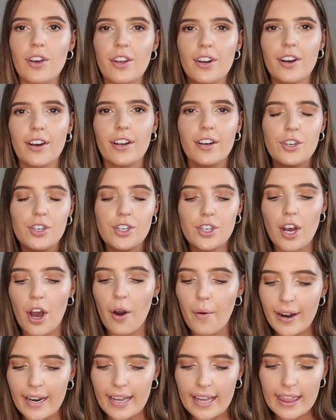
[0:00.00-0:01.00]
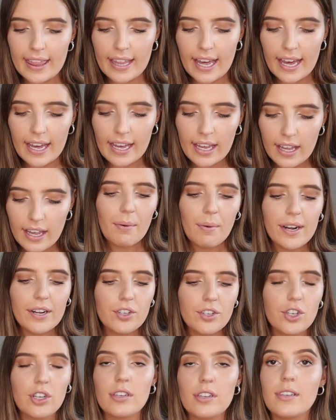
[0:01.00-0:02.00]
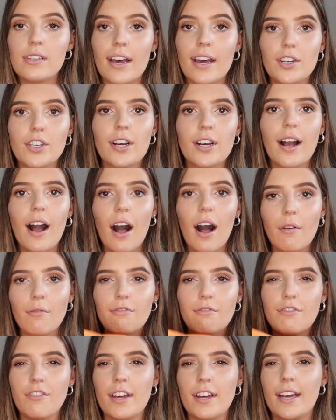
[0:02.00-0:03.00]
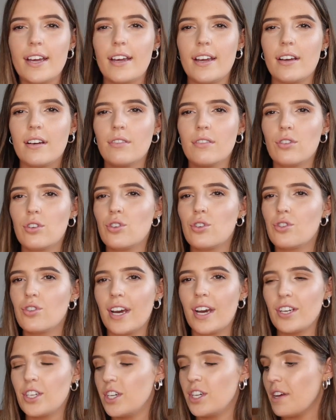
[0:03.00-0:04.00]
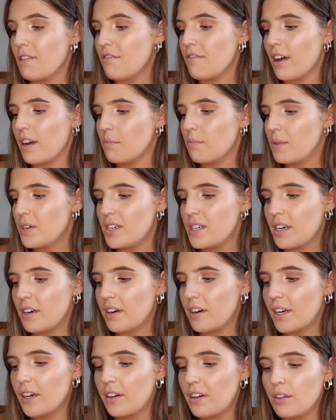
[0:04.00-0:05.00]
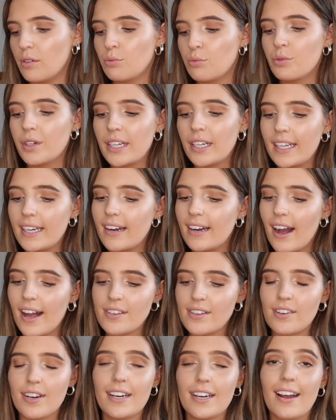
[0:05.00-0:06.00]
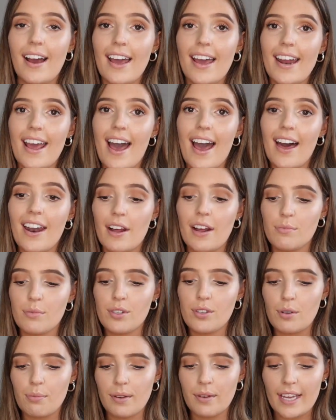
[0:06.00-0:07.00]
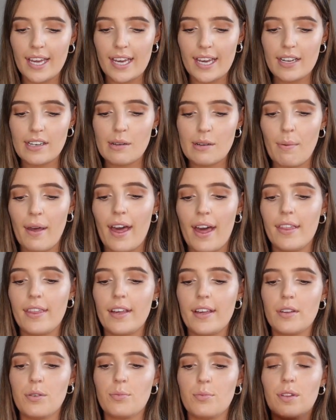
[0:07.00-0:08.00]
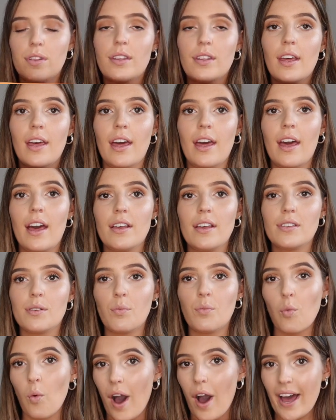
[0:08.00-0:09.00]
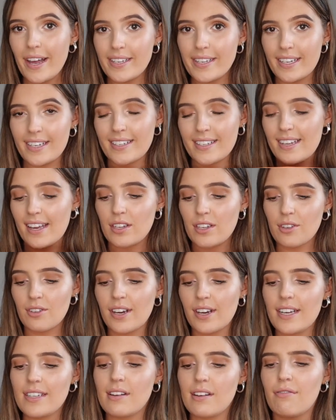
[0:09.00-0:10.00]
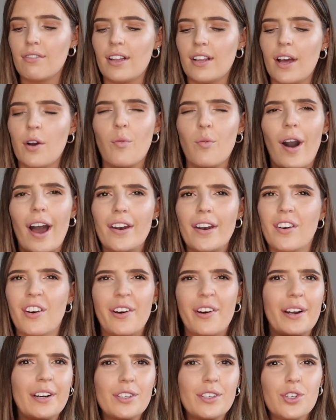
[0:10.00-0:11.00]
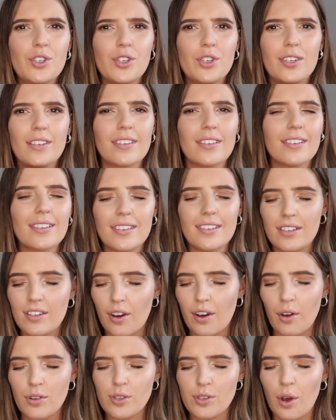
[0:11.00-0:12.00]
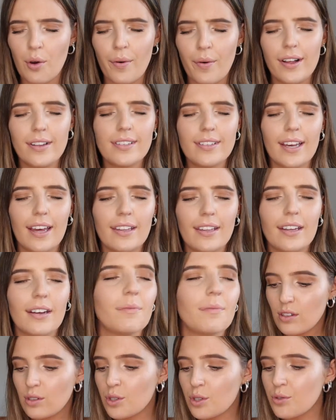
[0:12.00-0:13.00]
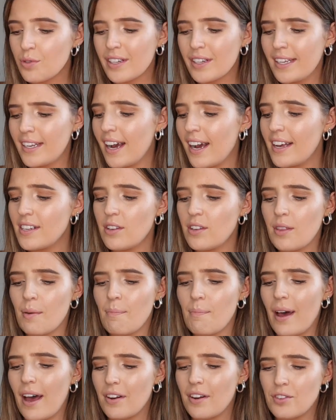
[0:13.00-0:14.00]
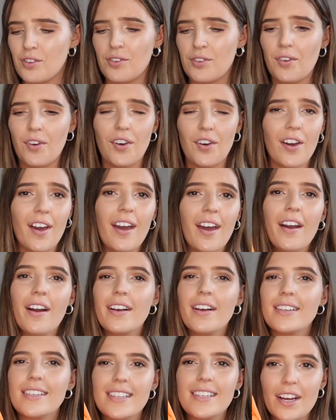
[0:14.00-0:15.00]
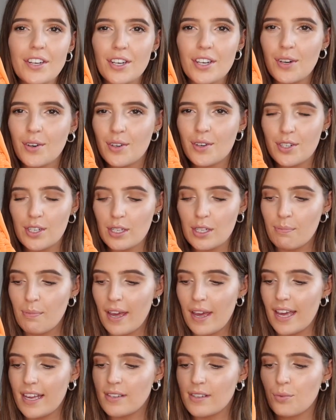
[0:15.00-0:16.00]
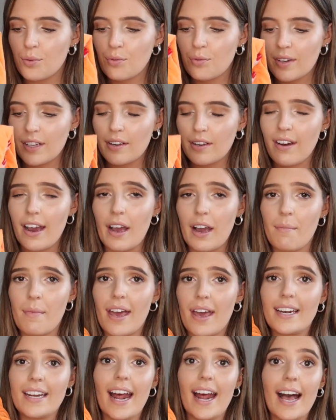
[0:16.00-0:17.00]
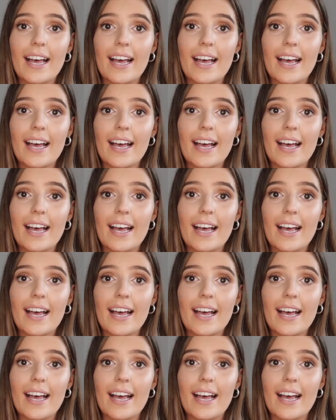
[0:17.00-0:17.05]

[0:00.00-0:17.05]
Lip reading: you're not going to show anything, but it's just such a comfy, stretchy, fun material. Really nice on a night out. I'm super keen to pair this with some white accessories. I feel like white and orange just go so well together. Looks really nice on the butt too. Such a gorgeous piece. Would really recommend.